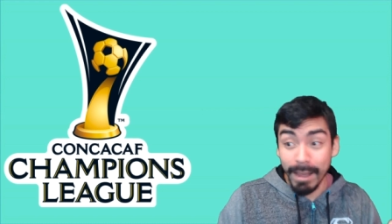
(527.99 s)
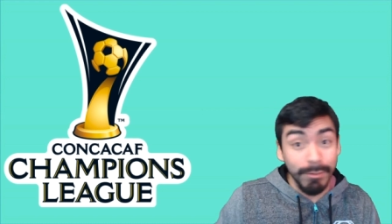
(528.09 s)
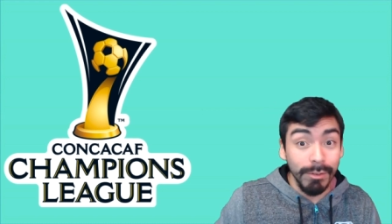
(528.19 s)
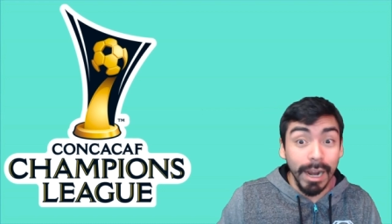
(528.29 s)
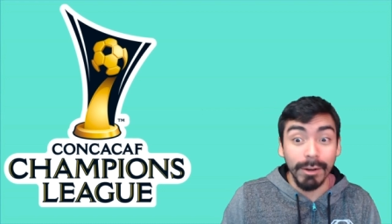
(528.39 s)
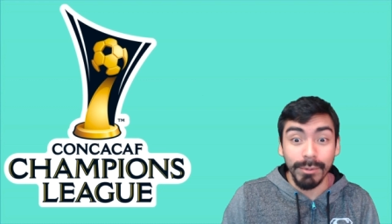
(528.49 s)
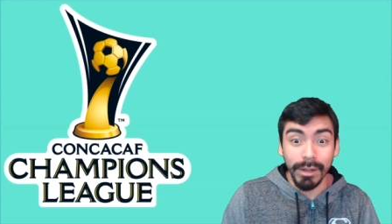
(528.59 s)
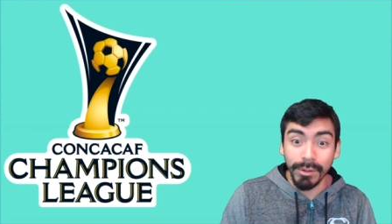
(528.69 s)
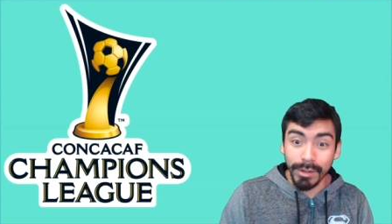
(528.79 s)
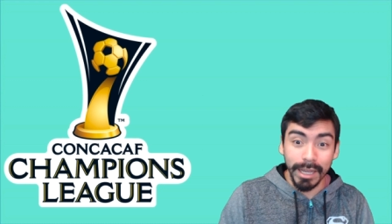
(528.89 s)
F around
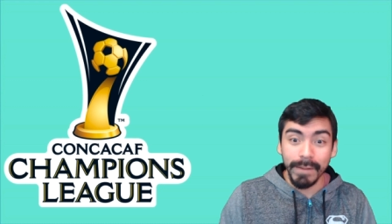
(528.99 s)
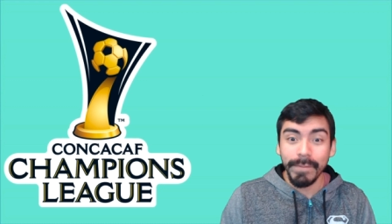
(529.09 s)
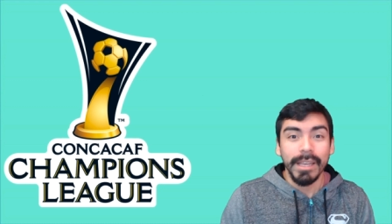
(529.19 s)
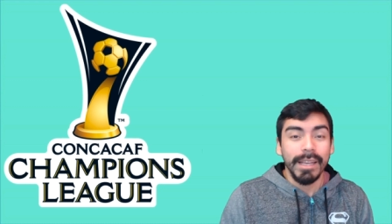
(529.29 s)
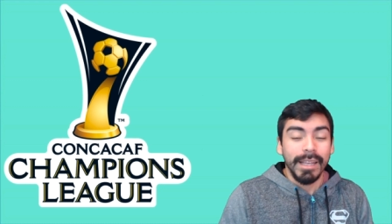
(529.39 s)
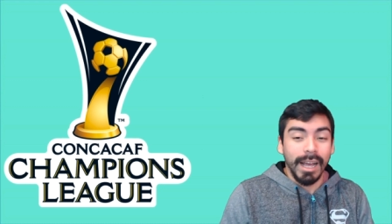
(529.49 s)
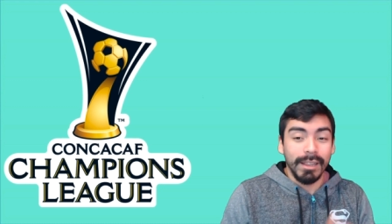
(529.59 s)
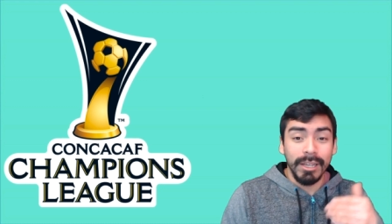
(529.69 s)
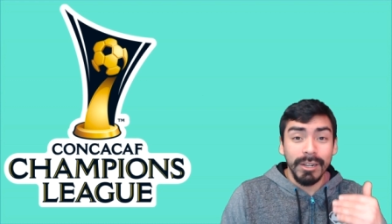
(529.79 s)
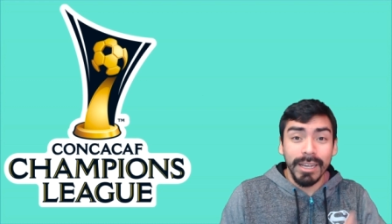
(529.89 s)
with, okay?
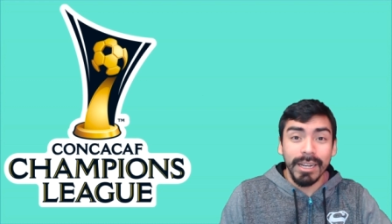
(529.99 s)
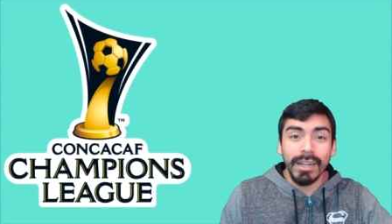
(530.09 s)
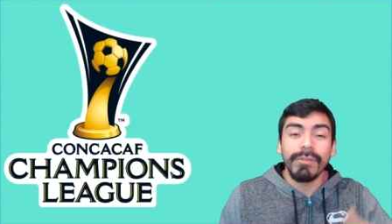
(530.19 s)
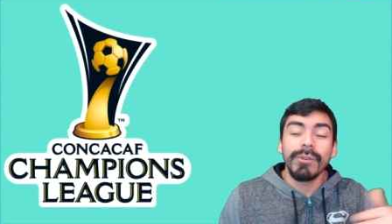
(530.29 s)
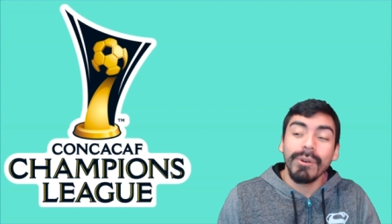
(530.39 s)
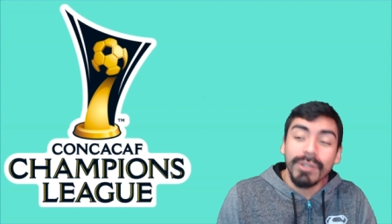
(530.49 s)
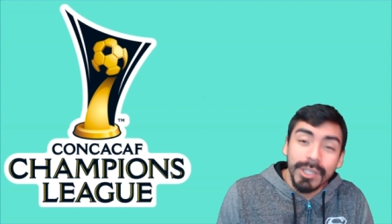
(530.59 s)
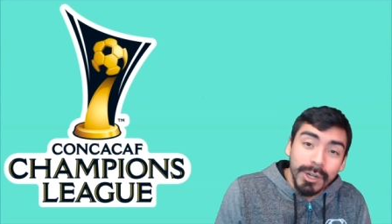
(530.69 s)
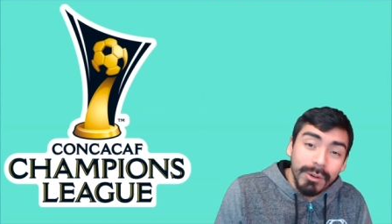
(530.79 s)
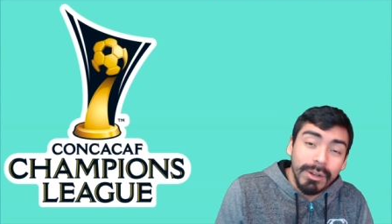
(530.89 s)
Atlanta United, of course,
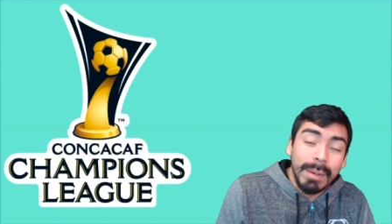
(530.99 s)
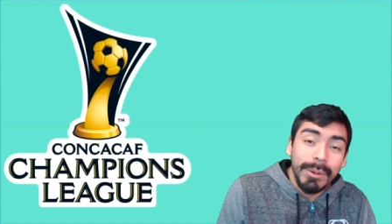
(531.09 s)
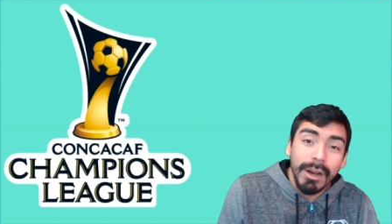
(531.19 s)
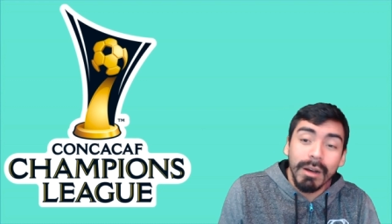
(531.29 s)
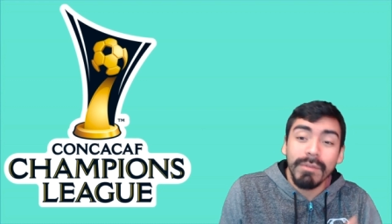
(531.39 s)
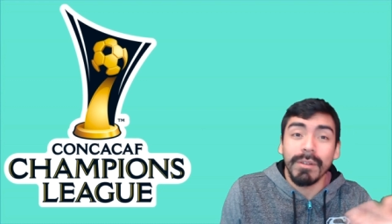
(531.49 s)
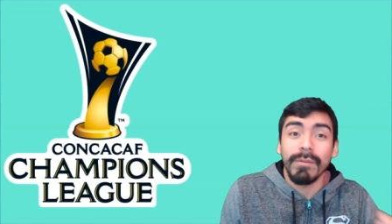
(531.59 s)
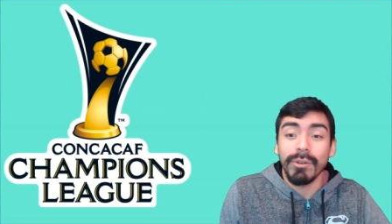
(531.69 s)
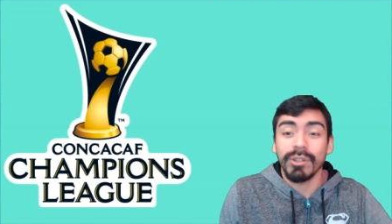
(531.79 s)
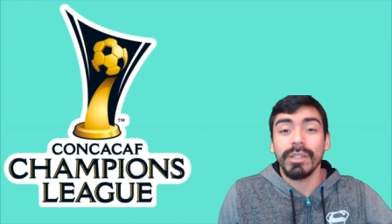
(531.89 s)
you know, coming off,
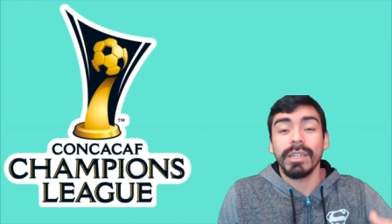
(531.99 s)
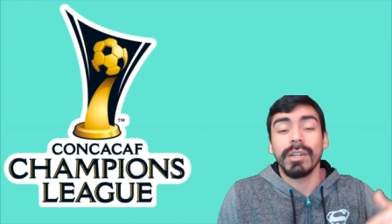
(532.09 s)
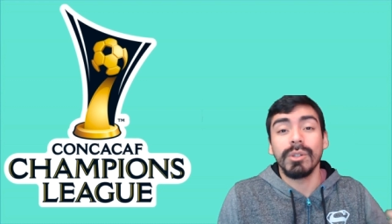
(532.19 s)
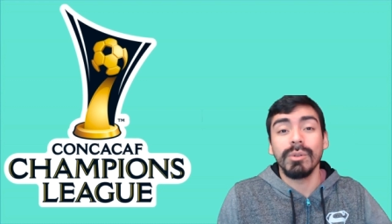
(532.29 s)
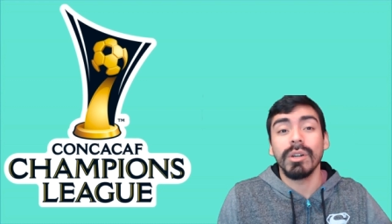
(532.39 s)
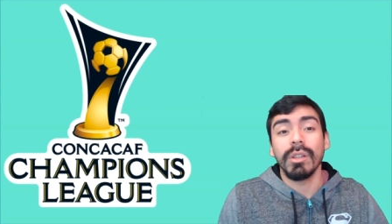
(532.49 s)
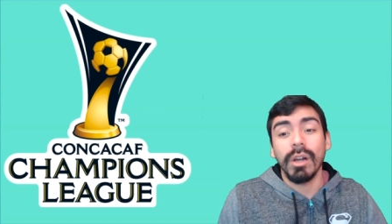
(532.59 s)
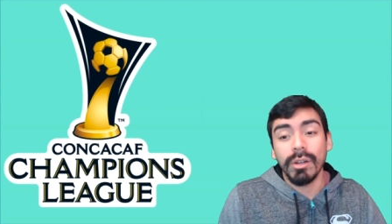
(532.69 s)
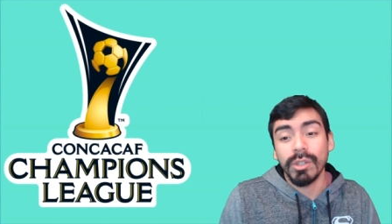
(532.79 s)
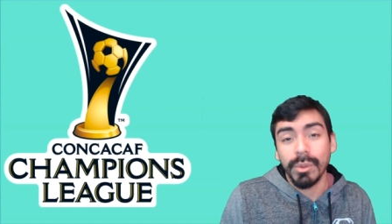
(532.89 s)
unfortunately, a 2 0
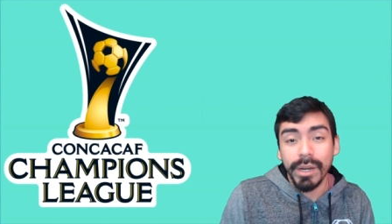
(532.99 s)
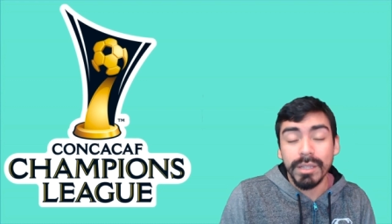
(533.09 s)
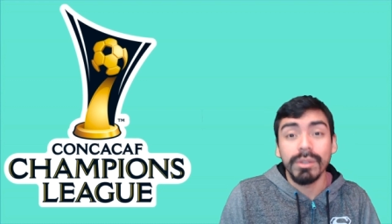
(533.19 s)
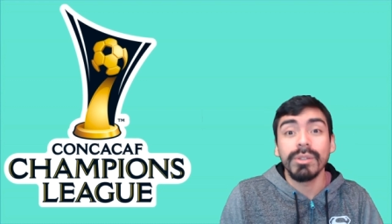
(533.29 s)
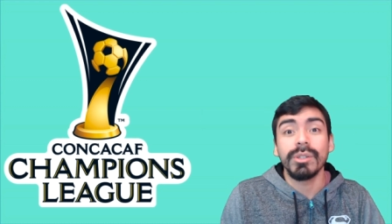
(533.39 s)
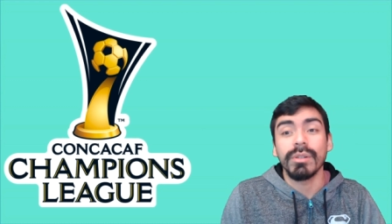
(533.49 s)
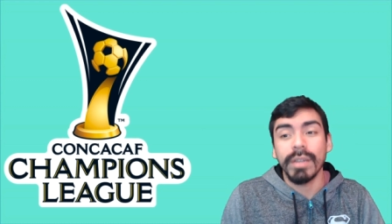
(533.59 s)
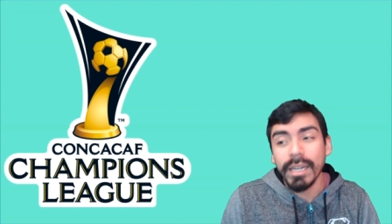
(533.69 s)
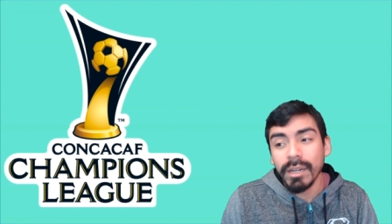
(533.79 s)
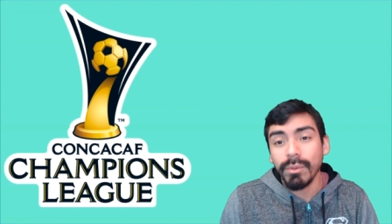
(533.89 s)
loss away to DC
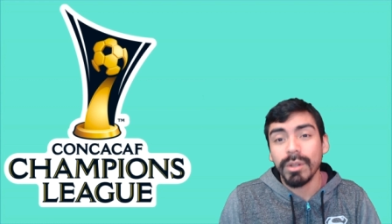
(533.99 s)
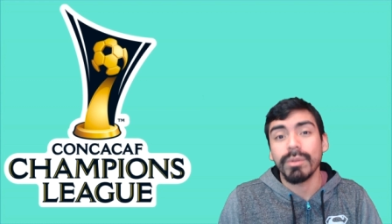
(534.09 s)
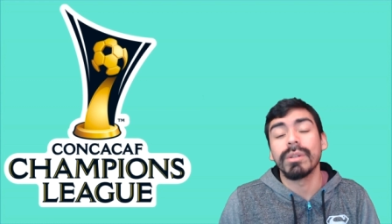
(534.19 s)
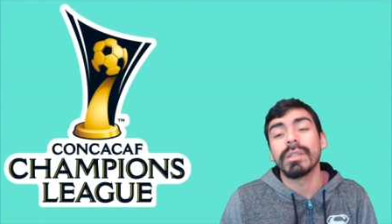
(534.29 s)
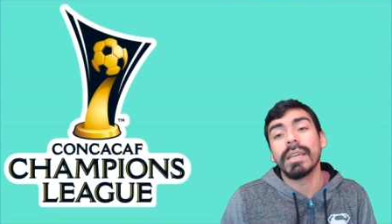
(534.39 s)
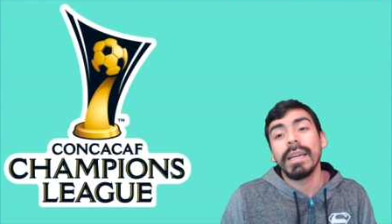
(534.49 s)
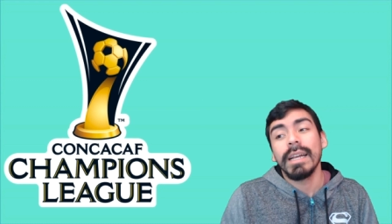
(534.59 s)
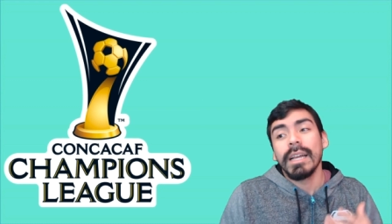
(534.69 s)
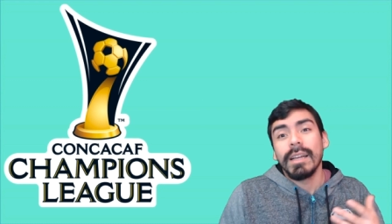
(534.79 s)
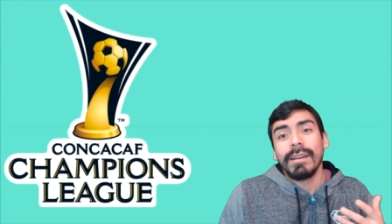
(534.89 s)
United, which was
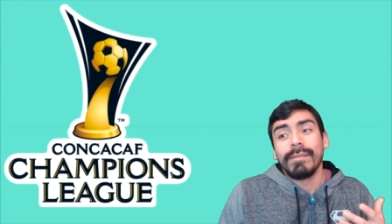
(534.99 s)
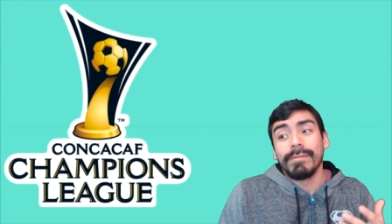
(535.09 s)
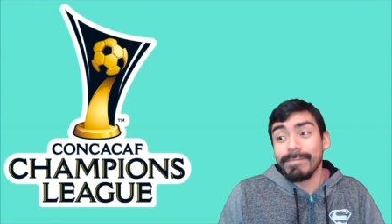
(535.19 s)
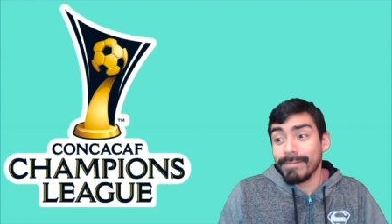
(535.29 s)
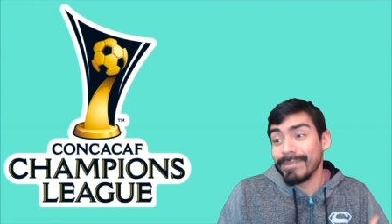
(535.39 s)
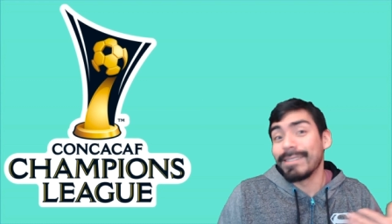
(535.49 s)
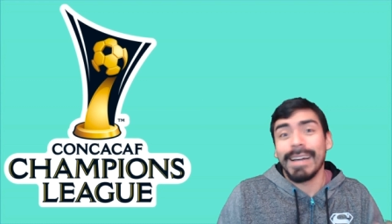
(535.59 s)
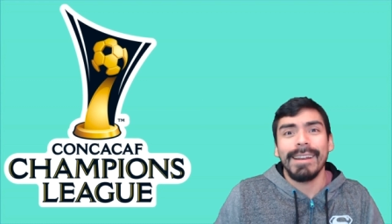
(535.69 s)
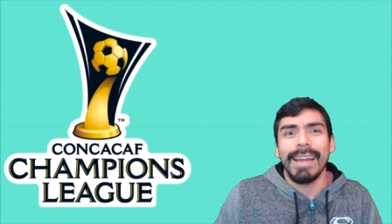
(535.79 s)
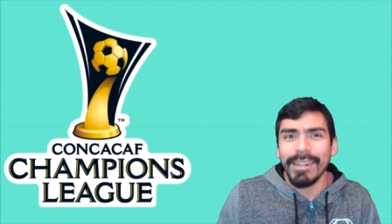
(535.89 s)

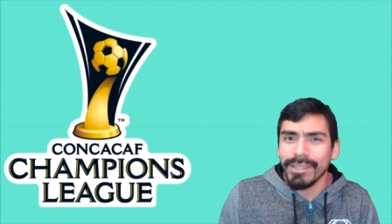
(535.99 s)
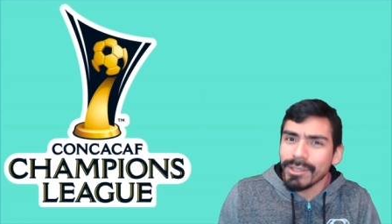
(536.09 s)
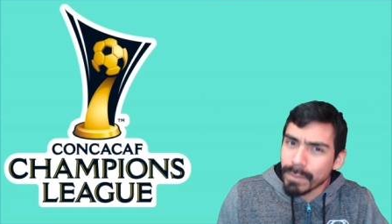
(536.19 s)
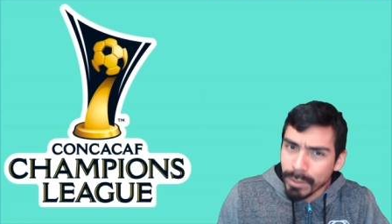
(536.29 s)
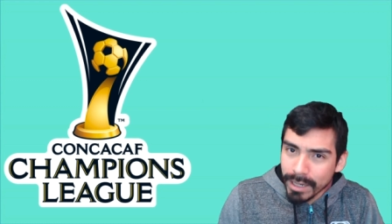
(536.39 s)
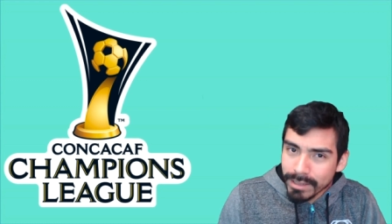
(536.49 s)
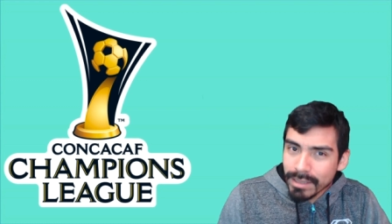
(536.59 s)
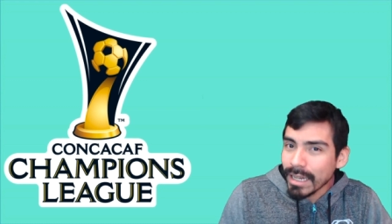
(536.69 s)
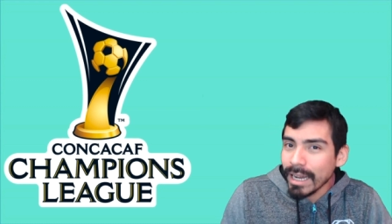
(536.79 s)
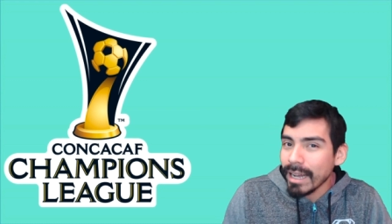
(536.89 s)
kind of actually
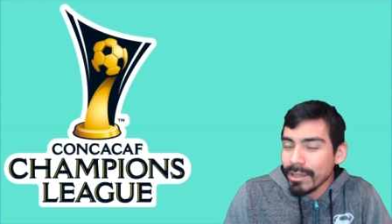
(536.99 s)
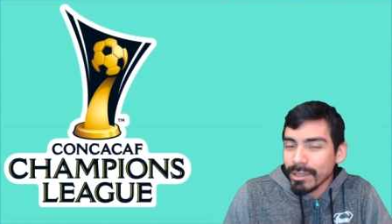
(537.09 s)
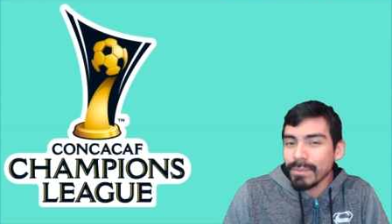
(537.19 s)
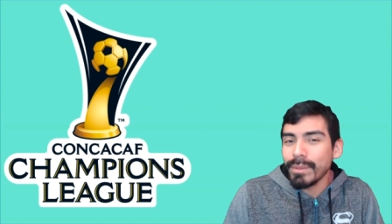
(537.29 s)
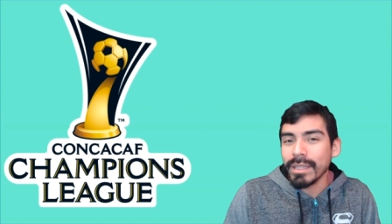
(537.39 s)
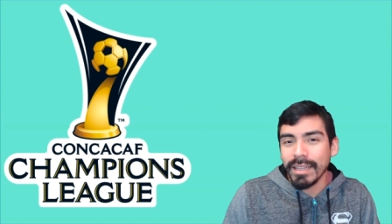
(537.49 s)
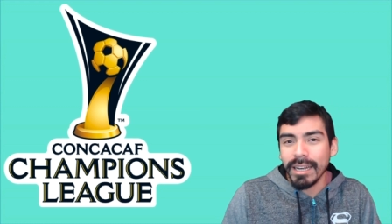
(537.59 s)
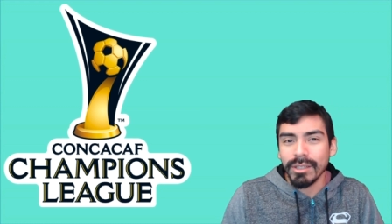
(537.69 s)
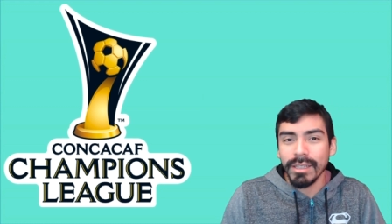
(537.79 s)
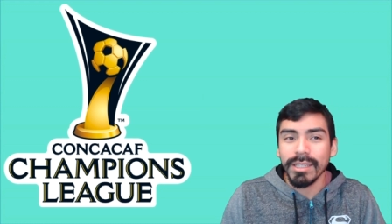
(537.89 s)
surprising. I actually picked
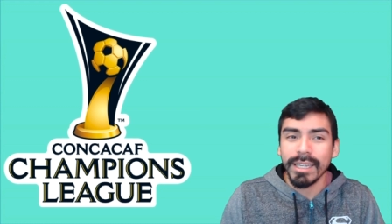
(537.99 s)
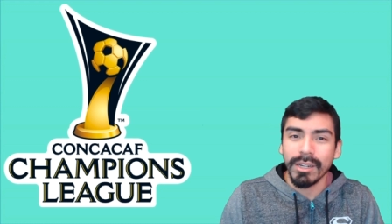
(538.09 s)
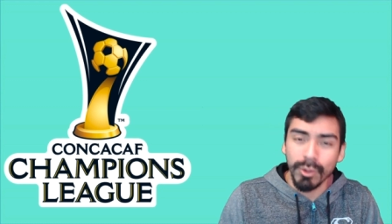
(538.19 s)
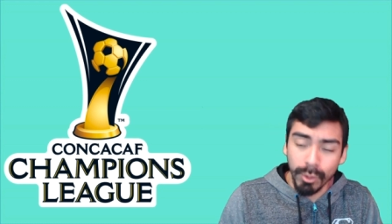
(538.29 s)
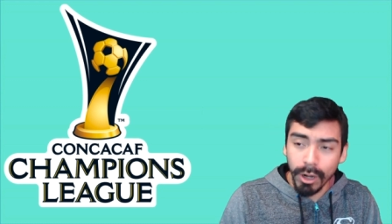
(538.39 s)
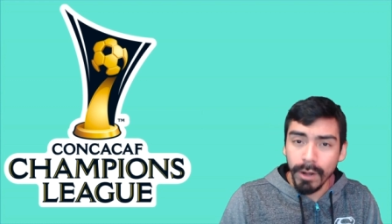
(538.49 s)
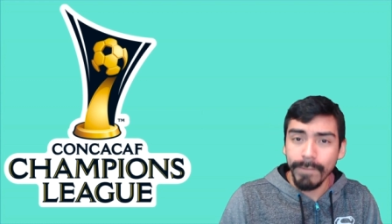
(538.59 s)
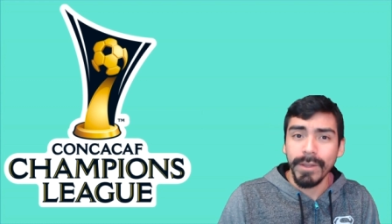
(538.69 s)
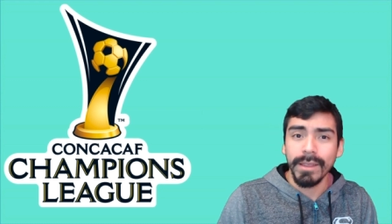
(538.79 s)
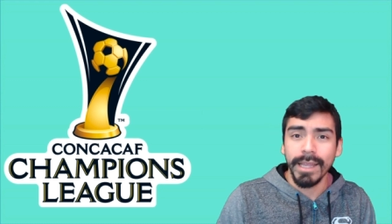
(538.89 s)
Atlanta to at least get a draw
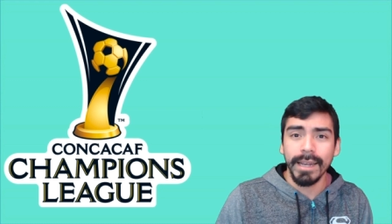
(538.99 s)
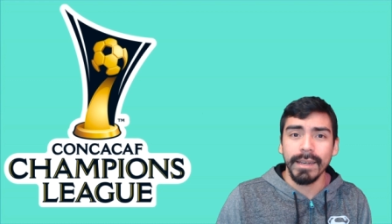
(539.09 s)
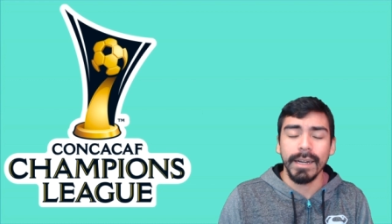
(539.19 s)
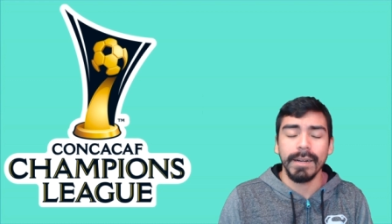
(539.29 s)
in that.